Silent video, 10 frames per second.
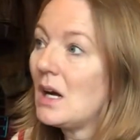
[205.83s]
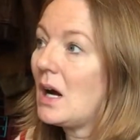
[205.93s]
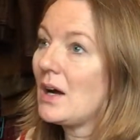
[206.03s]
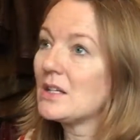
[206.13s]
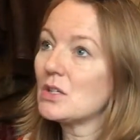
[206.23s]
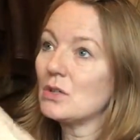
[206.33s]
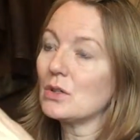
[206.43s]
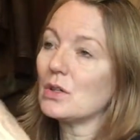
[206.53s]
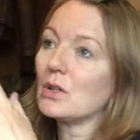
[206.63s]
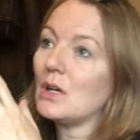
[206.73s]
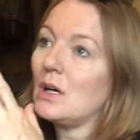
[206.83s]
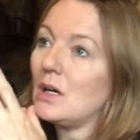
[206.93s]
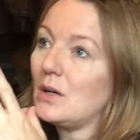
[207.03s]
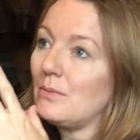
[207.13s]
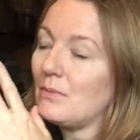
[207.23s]
I took,
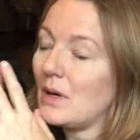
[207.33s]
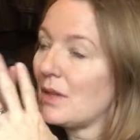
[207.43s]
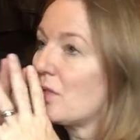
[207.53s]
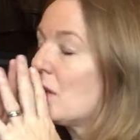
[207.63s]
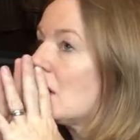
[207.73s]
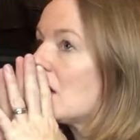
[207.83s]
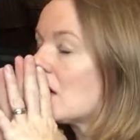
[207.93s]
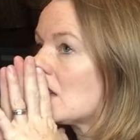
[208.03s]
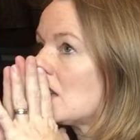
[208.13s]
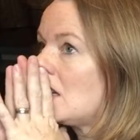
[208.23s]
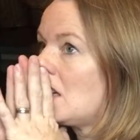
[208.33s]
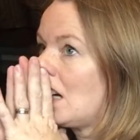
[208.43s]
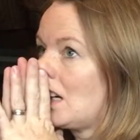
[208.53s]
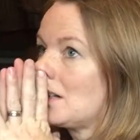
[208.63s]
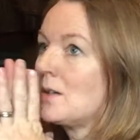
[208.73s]
I think the
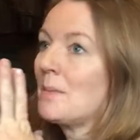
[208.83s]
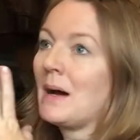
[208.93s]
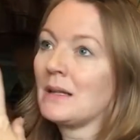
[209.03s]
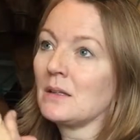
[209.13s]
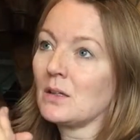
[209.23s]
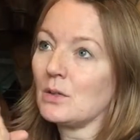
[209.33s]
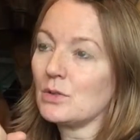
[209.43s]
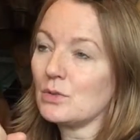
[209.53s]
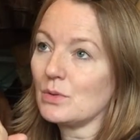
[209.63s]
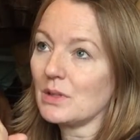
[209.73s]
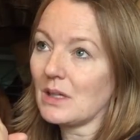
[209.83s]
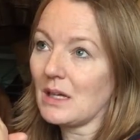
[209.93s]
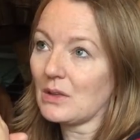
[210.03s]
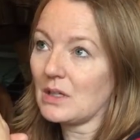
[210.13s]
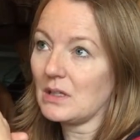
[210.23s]
man's holdall is a
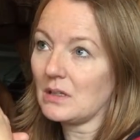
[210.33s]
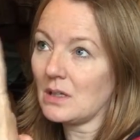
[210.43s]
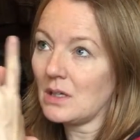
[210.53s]
Kath Kidston.